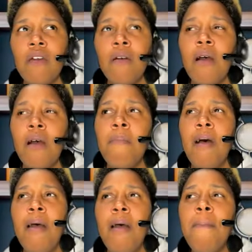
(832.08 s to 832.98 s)
my
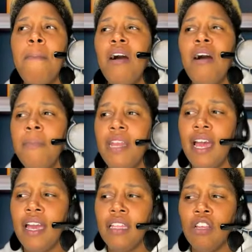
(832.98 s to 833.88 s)
mom and I
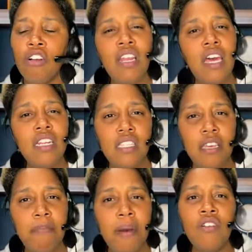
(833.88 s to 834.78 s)
learned how to set
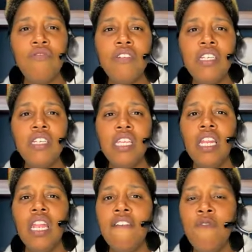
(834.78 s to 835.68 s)
boundaries and love
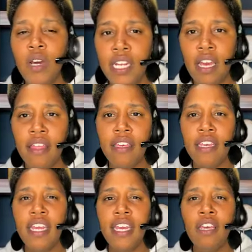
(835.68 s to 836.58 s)
one another in a
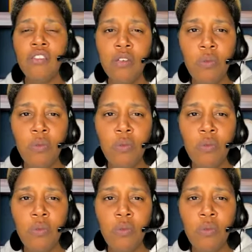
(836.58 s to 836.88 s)
healthy way.